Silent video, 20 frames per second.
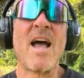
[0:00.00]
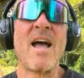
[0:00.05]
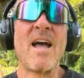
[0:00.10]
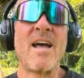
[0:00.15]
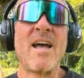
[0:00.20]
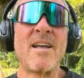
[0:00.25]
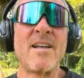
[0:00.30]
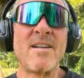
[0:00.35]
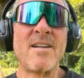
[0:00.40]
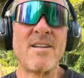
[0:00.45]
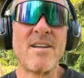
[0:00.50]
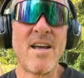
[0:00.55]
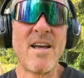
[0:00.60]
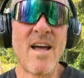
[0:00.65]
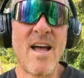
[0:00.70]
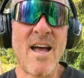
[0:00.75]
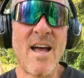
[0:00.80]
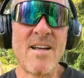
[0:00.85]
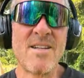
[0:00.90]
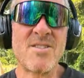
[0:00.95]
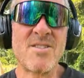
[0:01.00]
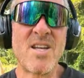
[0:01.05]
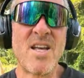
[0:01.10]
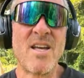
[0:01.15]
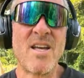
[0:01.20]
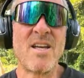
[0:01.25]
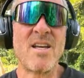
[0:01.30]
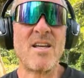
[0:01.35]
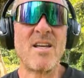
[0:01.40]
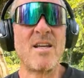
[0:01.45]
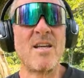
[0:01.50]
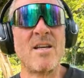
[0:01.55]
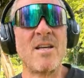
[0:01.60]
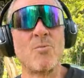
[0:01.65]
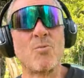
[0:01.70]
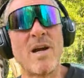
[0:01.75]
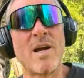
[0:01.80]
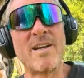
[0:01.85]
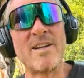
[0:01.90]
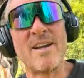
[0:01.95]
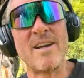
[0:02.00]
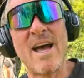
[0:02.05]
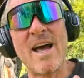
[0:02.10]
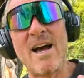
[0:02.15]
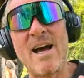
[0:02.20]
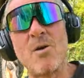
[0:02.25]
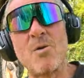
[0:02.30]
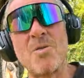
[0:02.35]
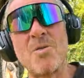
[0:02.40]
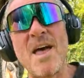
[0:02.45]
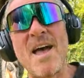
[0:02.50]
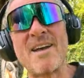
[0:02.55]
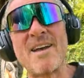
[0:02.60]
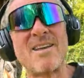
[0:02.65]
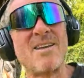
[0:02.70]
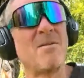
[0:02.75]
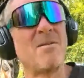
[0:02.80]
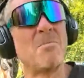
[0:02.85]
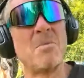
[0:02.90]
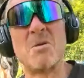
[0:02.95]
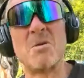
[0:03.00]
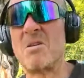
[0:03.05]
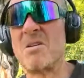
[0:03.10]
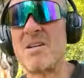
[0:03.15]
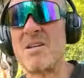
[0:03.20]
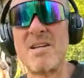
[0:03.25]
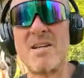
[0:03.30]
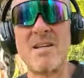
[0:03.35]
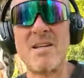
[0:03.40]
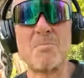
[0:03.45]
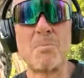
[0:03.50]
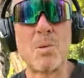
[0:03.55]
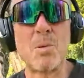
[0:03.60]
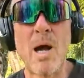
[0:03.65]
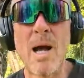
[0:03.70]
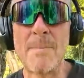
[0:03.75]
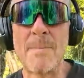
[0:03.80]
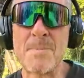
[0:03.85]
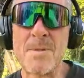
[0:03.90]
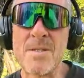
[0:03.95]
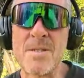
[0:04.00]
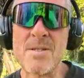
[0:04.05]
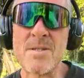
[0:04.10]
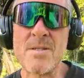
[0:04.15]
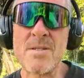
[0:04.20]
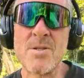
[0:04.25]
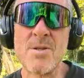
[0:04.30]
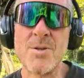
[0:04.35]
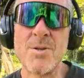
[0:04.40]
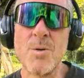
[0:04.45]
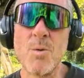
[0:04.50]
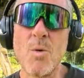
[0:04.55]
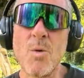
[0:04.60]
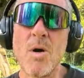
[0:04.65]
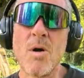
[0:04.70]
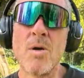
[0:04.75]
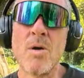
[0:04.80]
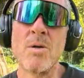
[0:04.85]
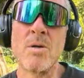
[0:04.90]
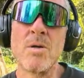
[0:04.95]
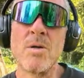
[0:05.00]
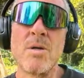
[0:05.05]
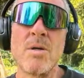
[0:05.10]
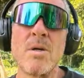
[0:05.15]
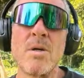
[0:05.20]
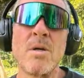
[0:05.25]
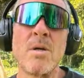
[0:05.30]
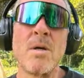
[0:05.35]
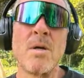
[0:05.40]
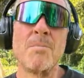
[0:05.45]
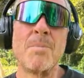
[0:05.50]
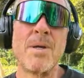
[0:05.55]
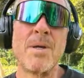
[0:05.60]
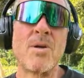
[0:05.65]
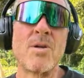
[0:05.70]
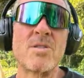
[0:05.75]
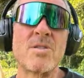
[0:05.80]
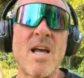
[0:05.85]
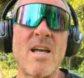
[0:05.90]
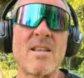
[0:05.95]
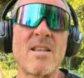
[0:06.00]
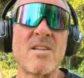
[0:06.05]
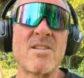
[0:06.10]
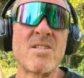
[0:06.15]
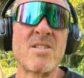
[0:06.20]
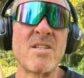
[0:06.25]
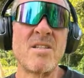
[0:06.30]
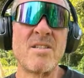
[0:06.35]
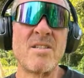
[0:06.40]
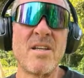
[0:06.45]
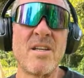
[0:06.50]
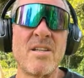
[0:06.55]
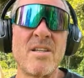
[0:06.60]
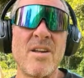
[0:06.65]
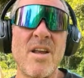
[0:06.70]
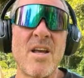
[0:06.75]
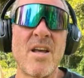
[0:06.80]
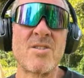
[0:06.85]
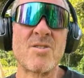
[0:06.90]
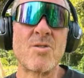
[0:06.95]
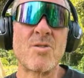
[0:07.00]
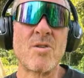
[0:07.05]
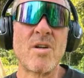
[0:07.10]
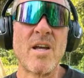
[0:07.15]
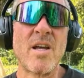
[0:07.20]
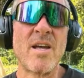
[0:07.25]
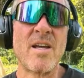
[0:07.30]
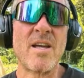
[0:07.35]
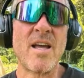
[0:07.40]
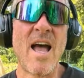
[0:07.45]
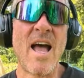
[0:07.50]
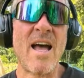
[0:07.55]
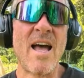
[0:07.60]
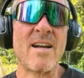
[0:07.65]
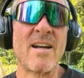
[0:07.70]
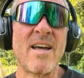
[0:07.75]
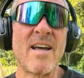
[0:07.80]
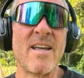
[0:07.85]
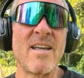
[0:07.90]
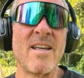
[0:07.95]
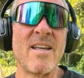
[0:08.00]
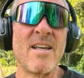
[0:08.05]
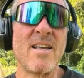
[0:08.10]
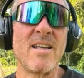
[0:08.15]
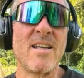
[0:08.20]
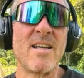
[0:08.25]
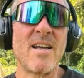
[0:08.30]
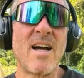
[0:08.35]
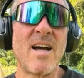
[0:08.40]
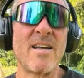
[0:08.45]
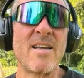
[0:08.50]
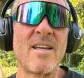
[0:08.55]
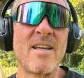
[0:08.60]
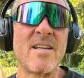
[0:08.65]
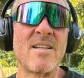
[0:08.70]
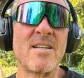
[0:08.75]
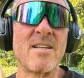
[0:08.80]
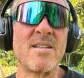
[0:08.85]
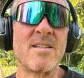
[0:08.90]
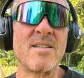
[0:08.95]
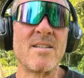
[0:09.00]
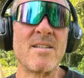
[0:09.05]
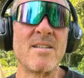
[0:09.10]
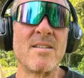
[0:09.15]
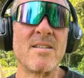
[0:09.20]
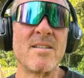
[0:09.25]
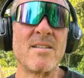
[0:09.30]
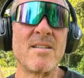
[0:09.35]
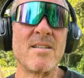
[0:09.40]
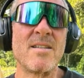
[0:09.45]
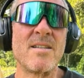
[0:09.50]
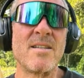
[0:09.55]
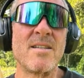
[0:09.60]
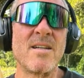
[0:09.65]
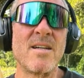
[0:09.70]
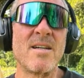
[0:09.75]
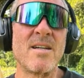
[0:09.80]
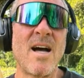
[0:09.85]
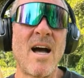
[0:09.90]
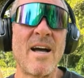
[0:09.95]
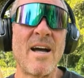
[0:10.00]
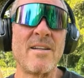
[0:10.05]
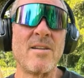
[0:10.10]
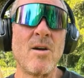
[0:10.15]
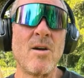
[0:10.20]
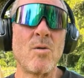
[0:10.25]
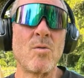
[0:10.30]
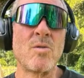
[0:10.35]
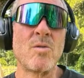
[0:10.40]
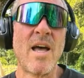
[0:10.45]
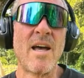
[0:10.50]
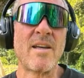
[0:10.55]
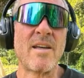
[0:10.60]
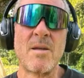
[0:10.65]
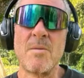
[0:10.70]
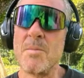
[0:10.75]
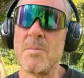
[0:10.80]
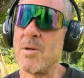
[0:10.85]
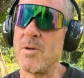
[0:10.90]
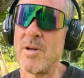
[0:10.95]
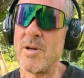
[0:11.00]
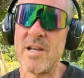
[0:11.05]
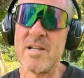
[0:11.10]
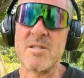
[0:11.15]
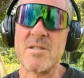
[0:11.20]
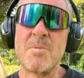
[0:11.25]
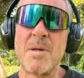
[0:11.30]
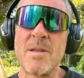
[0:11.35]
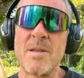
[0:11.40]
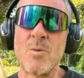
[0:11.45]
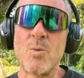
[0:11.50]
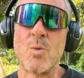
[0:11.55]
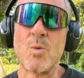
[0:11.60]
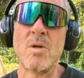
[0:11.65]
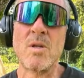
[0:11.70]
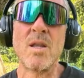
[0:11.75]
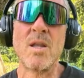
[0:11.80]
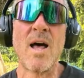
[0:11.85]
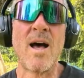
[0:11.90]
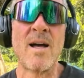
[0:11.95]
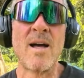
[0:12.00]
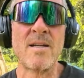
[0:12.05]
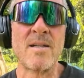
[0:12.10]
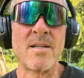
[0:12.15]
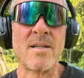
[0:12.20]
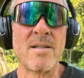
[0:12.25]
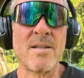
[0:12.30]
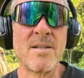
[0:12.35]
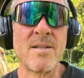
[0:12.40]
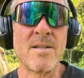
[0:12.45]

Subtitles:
And as a right now, that community, props to you all, because I listened in yesterday and I can I know that community has been through a lot